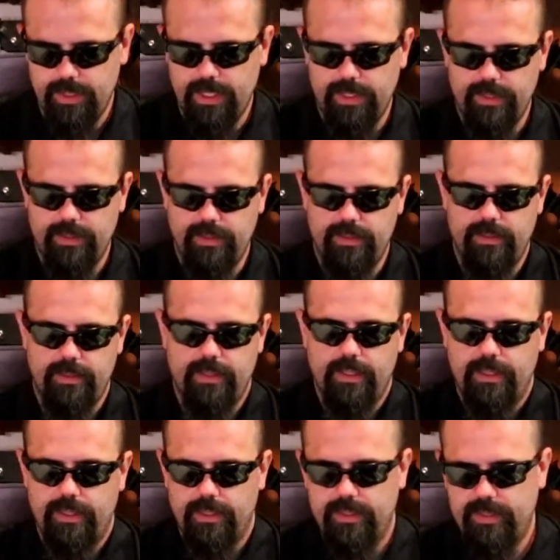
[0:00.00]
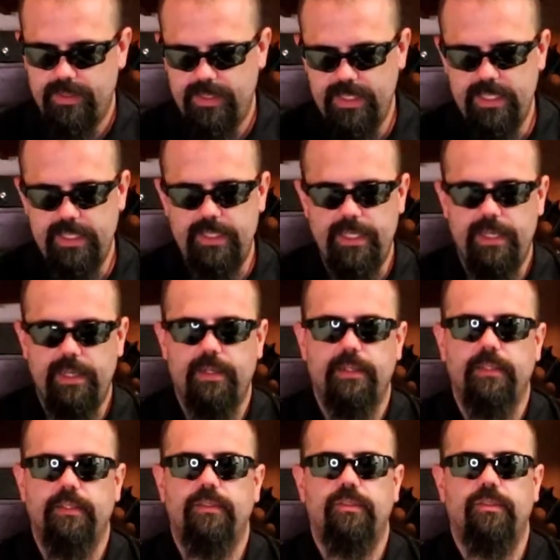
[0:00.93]
Now the
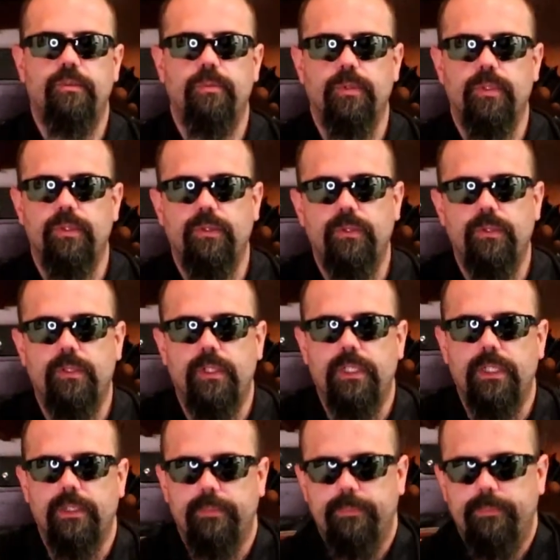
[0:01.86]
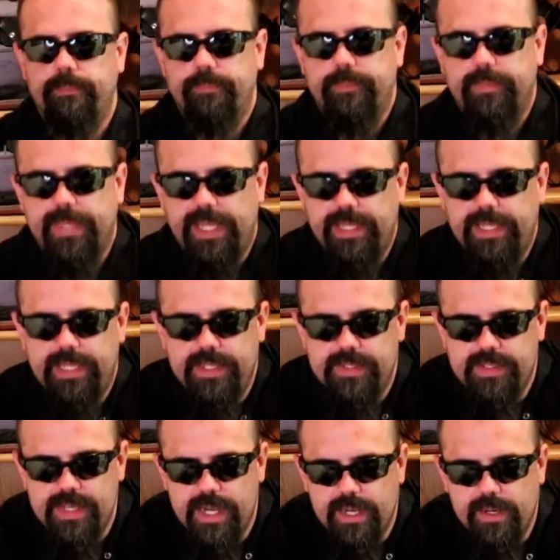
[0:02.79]
detail is super cool on him. Like
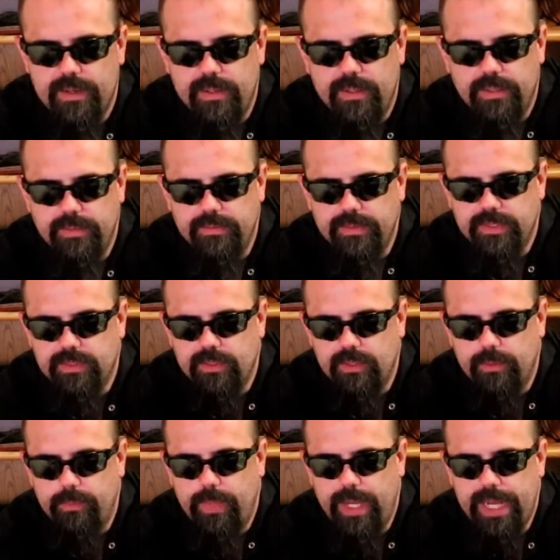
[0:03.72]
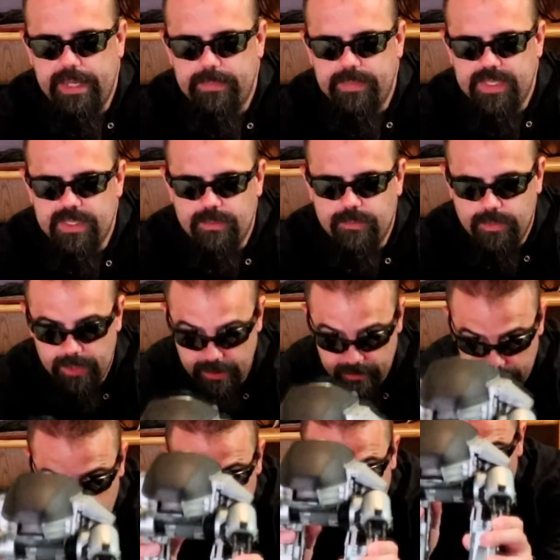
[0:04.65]
he's got all of his little pipes and
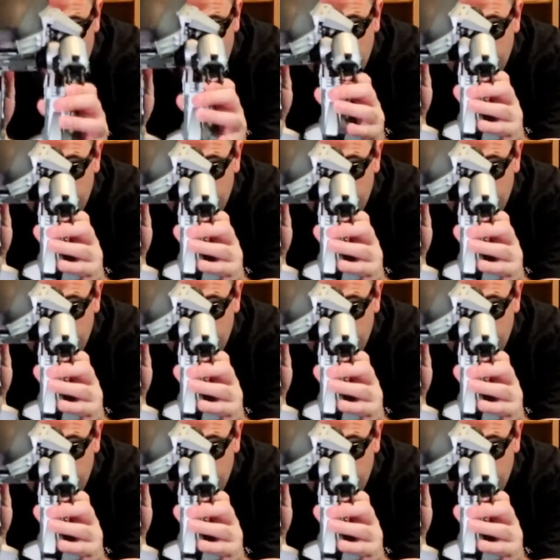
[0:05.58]
whatever.